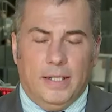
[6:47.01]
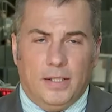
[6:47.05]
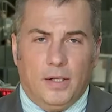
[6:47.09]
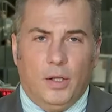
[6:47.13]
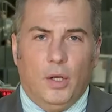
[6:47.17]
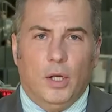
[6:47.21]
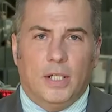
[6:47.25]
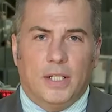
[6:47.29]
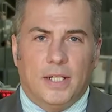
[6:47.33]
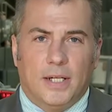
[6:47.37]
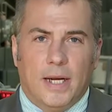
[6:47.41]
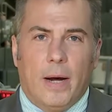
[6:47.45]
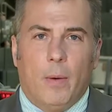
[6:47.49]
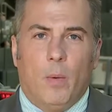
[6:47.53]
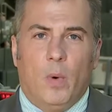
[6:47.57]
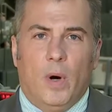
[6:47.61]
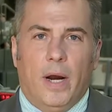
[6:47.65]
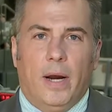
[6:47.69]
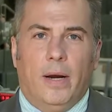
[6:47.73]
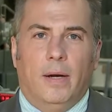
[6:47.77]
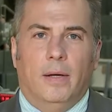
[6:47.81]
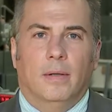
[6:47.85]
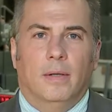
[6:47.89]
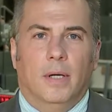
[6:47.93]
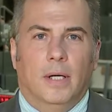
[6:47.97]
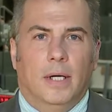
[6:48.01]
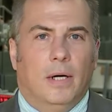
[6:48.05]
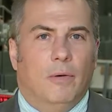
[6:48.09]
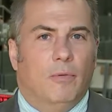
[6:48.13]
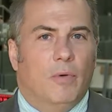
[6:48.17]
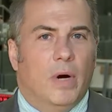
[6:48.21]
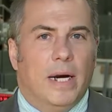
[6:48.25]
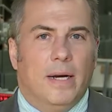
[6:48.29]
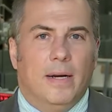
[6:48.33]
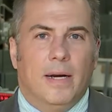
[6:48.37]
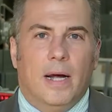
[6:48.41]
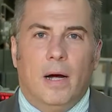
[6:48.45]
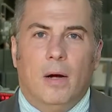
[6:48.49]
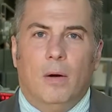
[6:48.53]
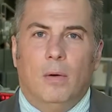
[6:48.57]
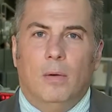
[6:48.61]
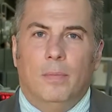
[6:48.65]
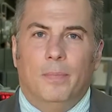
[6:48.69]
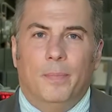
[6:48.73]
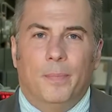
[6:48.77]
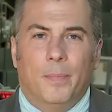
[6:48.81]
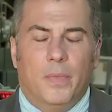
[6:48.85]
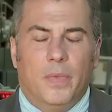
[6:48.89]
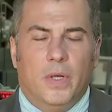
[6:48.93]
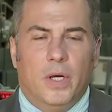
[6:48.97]
looks that way. Right now,
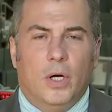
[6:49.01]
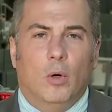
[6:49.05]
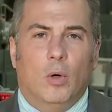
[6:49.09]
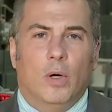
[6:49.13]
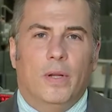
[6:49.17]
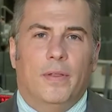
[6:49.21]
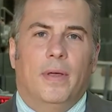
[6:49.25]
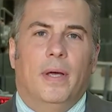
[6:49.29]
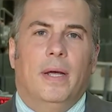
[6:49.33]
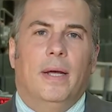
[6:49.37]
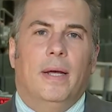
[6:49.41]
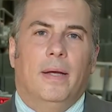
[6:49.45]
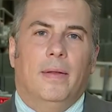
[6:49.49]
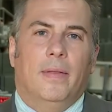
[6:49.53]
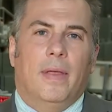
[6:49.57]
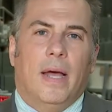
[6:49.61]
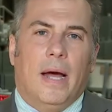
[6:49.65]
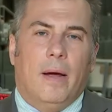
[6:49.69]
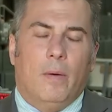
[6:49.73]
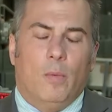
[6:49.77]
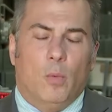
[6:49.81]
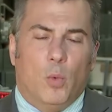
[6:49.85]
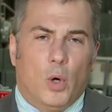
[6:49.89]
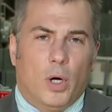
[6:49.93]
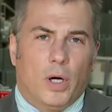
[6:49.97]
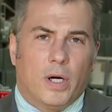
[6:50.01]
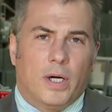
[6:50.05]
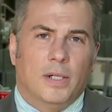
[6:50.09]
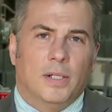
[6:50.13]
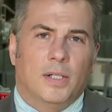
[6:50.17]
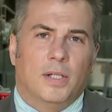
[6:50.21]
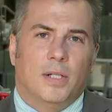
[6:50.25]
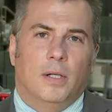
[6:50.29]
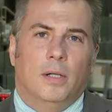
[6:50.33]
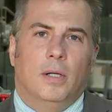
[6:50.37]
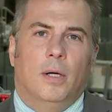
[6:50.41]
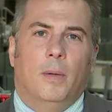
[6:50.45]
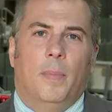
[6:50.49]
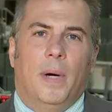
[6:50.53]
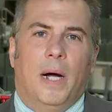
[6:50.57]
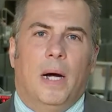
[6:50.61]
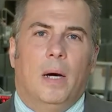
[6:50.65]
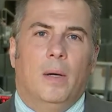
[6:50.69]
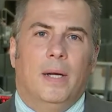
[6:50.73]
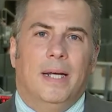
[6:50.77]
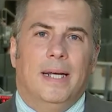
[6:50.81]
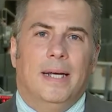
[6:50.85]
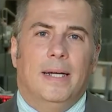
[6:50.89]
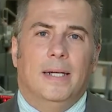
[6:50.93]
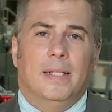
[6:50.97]
the only thing that we're concerned
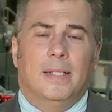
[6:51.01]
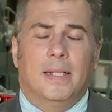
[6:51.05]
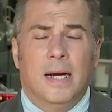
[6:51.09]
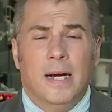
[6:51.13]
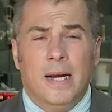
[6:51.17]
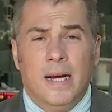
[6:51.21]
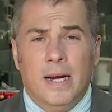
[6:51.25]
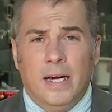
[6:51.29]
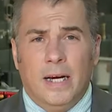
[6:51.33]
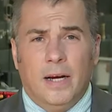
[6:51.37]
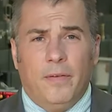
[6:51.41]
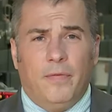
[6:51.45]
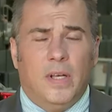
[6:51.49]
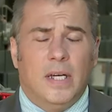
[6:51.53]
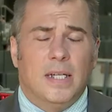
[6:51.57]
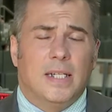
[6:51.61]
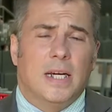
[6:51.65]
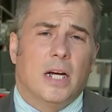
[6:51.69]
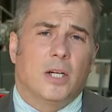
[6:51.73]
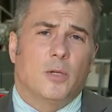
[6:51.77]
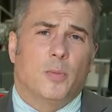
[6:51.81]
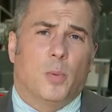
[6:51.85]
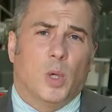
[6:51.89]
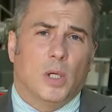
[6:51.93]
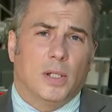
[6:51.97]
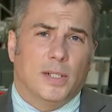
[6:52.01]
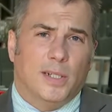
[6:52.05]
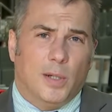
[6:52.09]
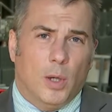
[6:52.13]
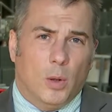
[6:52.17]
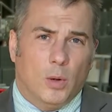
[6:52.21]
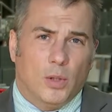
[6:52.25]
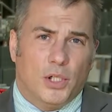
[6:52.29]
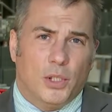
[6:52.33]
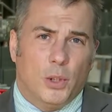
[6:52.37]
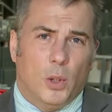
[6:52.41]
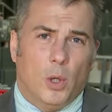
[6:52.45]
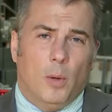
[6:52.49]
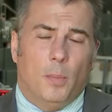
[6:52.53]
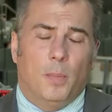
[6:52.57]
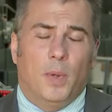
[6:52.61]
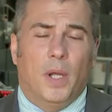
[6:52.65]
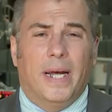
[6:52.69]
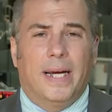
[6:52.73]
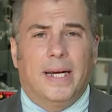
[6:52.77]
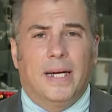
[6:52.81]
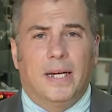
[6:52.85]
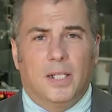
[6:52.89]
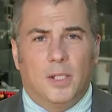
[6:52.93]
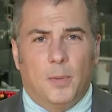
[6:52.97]
about is if these exports don't show up
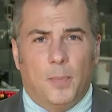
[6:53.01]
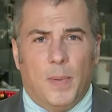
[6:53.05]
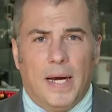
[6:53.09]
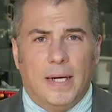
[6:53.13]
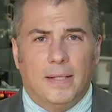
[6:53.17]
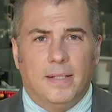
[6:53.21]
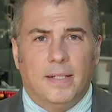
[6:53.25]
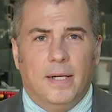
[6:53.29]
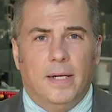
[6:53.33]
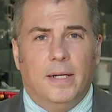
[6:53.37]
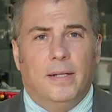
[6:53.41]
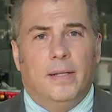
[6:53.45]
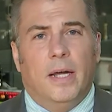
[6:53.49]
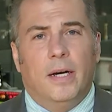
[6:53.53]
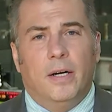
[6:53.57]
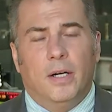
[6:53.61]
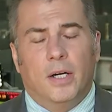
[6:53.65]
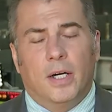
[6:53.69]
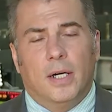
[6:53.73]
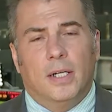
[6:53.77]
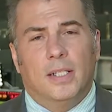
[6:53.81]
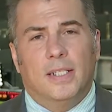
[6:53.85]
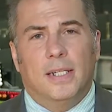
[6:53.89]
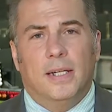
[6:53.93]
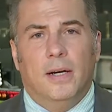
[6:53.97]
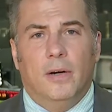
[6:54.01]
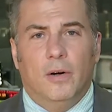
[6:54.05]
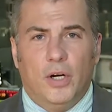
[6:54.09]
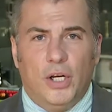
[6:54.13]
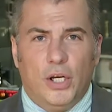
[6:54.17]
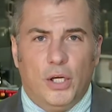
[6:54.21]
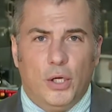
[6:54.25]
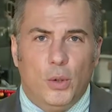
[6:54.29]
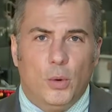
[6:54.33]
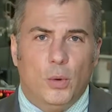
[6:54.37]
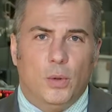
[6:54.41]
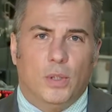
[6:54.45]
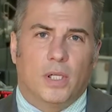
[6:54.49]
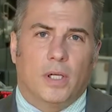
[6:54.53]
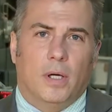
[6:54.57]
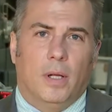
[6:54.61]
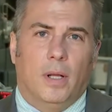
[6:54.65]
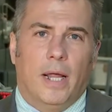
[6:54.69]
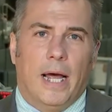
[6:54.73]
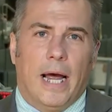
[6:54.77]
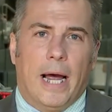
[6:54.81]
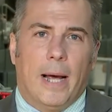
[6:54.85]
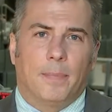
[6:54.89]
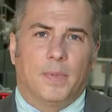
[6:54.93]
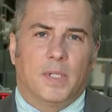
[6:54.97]
like expected, then you're going to see a huge
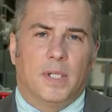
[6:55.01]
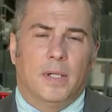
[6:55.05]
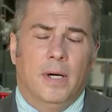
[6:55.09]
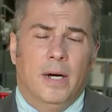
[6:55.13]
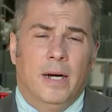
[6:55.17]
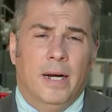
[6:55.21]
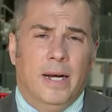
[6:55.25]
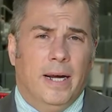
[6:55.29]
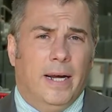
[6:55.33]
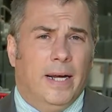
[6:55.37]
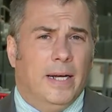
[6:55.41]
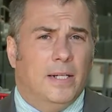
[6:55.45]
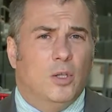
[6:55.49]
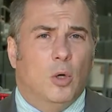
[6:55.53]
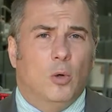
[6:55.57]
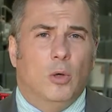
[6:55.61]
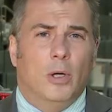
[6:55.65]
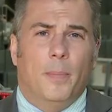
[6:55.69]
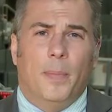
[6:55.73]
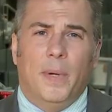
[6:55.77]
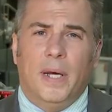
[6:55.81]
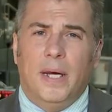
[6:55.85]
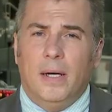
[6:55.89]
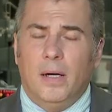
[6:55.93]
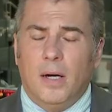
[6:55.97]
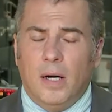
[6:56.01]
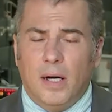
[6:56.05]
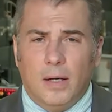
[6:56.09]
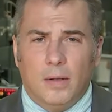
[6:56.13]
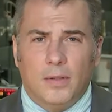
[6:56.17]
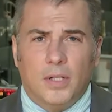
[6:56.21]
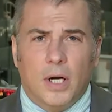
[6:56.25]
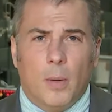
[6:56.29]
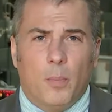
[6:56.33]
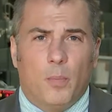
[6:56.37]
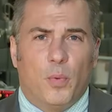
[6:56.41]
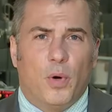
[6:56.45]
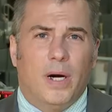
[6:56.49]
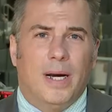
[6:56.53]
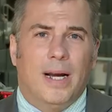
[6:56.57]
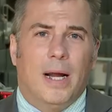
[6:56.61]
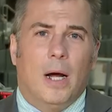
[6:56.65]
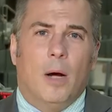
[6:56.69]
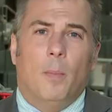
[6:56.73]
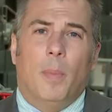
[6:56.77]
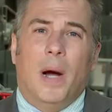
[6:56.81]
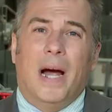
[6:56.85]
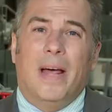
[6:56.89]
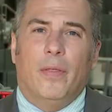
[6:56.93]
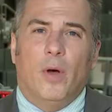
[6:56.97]
collapse. It's only being held up right
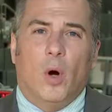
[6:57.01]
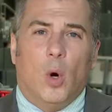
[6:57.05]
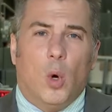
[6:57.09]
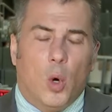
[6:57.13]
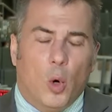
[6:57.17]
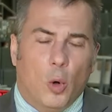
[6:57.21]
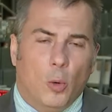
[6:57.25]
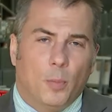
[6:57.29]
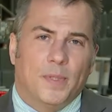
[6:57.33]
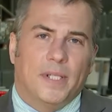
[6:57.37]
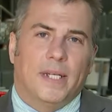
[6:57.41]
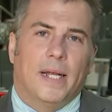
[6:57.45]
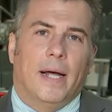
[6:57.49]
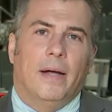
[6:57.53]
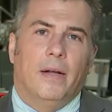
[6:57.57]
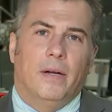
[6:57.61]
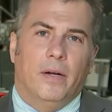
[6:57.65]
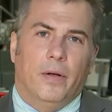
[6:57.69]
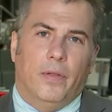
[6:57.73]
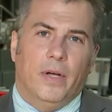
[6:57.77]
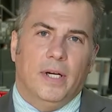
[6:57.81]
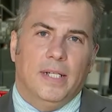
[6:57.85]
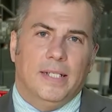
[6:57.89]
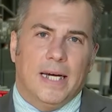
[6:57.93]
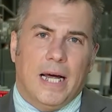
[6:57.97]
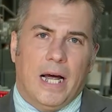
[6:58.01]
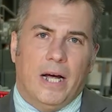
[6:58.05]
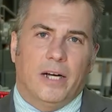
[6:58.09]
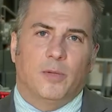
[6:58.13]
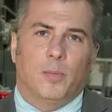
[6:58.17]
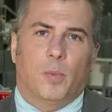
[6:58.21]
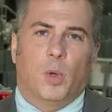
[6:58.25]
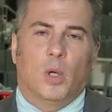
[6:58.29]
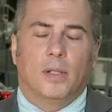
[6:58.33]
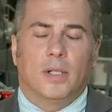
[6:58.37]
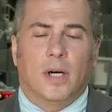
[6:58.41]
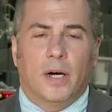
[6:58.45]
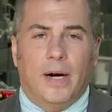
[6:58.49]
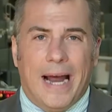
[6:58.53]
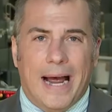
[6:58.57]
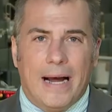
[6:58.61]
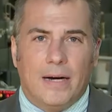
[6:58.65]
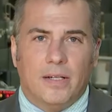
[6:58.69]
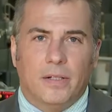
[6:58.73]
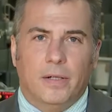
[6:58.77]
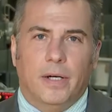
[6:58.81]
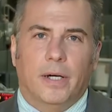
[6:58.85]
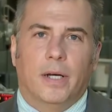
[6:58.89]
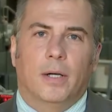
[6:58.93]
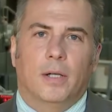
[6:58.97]
now by the hopes that these exports are
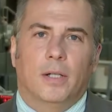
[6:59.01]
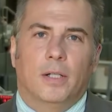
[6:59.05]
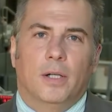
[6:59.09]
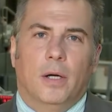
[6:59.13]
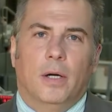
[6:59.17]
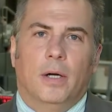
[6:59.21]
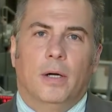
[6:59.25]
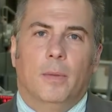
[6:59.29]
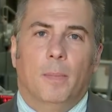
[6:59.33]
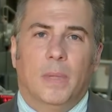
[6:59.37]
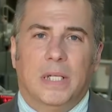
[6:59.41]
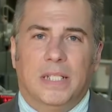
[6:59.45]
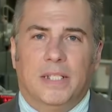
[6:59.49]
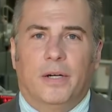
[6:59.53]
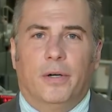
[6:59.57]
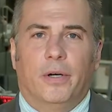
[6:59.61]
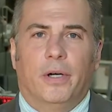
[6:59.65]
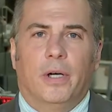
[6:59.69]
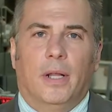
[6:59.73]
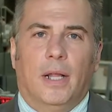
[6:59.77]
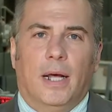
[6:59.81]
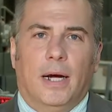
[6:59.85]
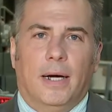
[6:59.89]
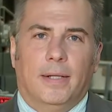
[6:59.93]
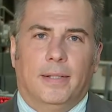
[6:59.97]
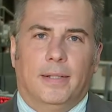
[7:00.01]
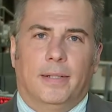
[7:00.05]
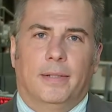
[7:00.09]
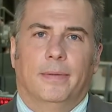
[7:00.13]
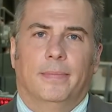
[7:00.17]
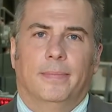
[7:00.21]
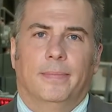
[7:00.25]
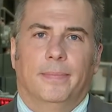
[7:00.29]
actually going to materialize.